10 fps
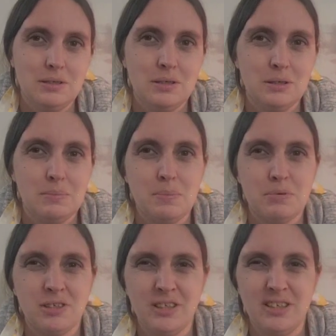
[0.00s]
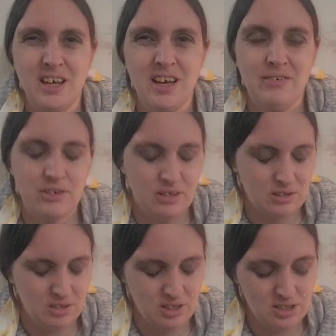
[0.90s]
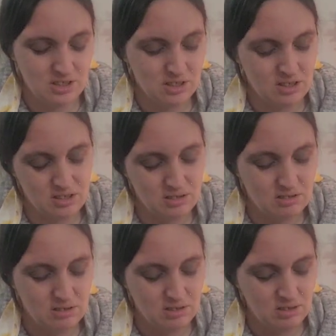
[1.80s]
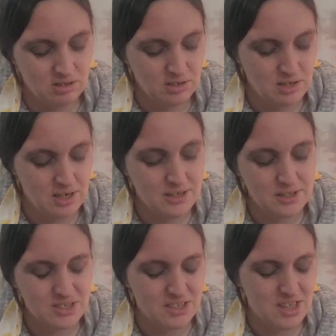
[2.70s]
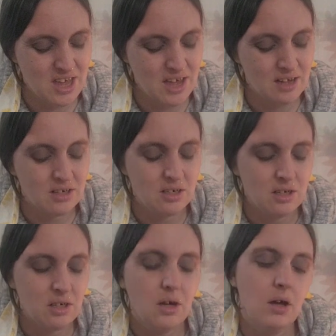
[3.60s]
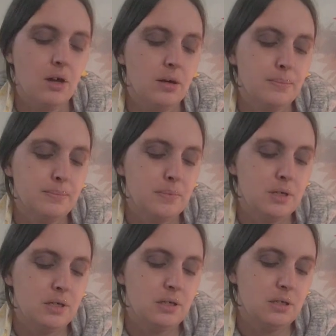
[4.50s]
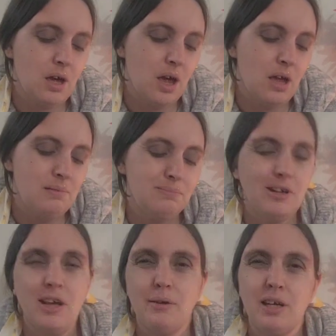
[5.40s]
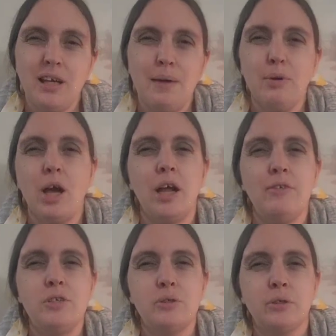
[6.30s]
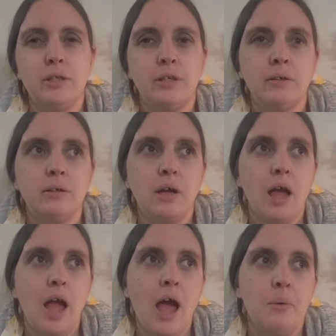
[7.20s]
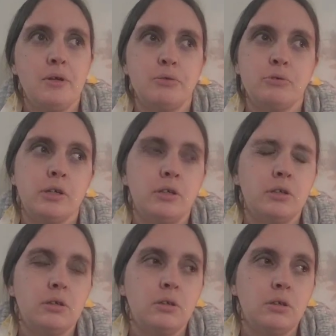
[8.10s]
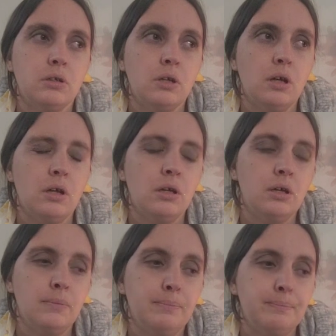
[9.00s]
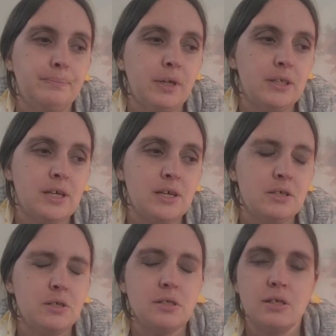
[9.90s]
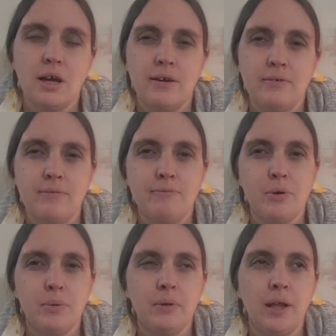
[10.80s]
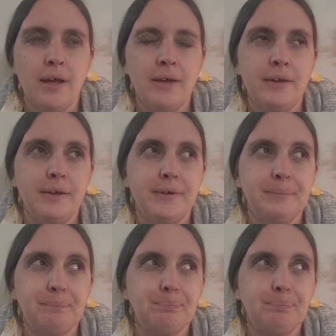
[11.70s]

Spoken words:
super brilliant either. Like it's just there. I'm kind of enjoying how it's written. Like I said, it does kind of unfold like,